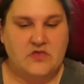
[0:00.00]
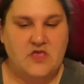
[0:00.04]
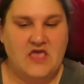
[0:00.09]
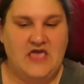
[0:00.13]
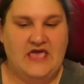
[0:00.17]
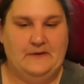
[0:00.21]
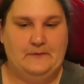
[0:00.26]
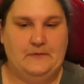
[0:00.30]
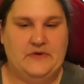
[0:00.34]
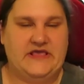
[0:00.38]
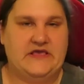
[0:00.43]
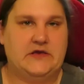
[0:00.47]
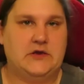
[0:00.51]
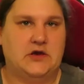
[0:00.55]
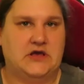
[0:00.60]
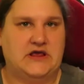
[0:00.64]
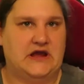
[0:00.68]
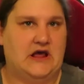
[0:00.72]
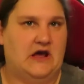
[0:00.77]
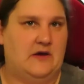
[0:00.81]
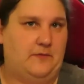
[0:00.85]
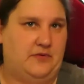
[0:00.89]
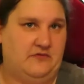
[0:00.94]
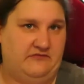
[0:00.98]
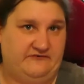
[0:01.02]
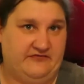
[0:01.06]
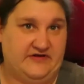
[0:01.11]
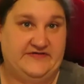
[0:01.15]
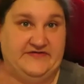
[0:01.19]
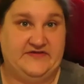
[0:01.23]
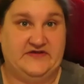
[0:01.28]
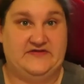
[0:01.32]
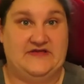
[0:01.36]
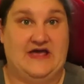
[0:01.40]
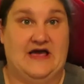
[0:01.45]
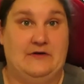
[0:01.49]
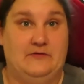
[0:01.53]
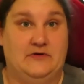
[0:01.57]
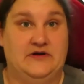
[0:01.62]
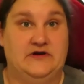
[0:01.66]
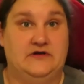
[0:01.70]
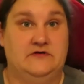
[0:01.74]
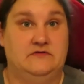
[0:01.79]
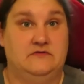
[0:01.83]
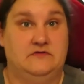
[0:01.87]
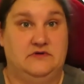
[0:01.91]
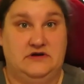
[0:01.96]
and we cook it up and freeze it down
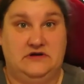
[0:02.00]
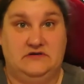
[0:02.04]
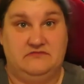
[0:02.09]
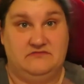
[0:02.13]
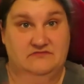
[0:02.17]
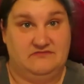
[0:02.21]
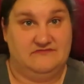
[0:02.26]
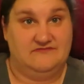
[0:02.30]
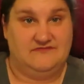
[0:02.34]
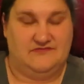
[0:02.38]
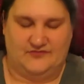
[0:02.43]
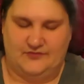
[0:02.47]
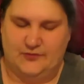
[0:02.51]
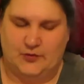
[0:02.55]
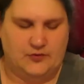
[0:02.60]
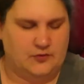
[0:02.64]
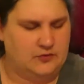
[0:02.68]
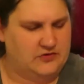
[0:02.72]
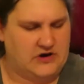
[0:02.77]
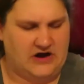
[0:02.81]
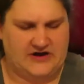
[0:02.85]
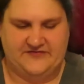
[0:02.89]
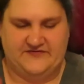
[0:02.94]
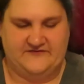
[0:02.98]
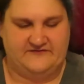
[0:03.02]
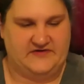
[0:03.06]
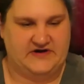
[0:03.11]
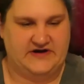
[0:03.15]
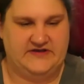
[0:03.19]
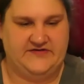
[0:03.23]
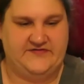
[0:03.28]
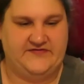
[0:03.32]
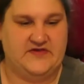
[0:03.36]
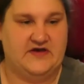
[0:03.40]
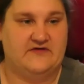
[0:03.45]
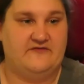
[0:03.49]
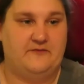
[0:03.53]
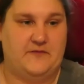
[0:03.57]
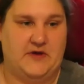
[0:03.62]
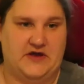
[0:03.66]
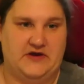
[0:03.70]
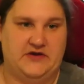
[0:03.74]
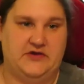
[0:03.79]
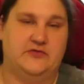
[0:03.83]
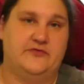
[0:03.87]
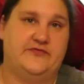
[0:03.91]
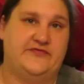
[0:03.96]
and all kinds of funky stuff
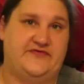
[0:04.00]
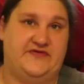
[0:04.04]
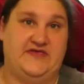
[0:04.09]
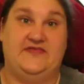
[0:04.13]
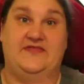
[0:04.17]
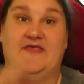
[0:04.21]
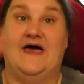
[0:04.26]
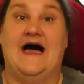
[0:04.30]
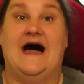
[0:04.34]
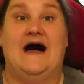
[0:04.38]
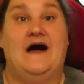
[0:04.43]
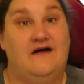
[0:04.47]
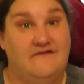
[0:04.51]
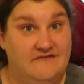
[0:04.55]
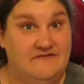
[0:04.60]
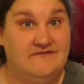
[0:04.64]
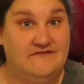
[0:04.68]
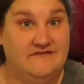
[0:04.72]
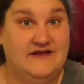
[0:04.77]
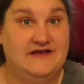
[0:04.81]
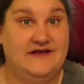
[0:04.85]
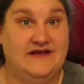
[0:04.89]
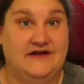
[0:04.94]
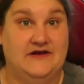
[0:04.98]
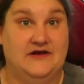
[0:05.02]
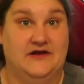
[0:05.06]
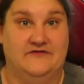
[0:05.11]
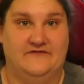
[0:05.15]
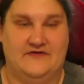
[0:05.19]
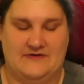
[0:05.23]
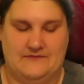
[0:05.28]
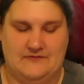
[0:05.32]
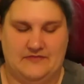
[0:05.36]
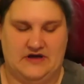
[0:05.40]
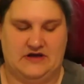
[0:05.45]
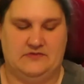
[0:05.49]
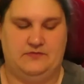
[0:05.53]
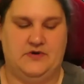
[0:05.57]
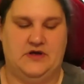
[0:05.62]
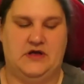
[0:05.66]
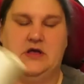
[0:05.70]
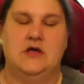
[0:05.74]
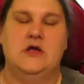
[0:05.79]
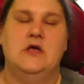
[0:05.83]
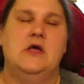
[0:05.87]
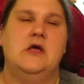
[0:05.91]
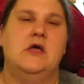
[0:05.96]
but you'll see that in November
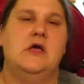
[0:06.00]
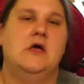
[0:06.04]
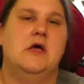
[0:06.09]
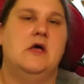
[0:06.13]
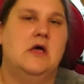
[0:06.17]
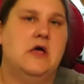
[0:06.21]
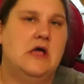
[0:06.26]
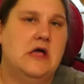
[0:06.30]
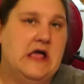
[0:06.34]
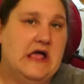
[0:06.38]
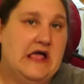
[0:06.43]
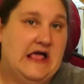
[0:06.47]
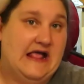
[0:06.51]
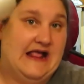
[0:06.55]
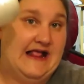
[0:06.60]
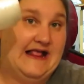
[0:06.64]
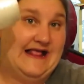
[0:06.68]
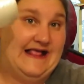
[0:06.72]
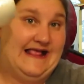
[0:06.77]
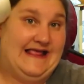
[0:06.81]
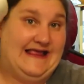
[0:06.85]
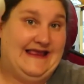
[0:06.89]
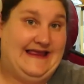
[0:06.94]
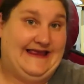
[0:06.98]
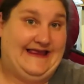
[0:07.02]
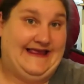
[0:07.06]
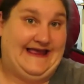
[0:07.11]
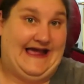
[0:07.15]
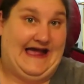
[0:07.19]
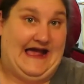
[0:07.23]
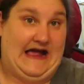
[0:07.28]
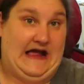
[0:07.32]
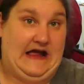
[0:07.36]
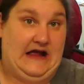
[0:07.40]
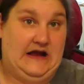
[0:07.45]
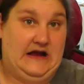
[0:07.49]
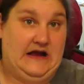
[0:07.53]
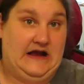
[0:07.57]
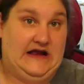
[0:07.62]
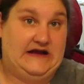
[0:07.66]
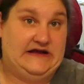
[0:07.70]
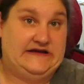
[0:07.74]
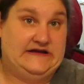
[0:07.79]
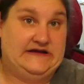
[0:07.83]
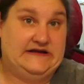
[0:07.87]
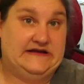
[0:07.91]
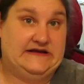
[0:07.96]
but yeah
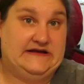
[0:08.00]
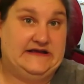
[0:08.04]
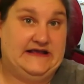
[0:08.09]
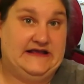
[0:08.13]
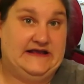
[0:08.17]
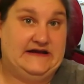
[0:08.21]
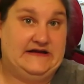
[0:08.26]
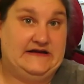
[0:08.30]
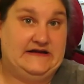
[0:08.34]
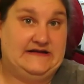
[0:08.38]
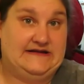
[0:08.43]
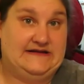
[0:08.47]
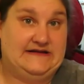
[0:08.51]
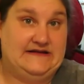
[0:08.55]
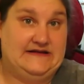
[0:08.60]
I took it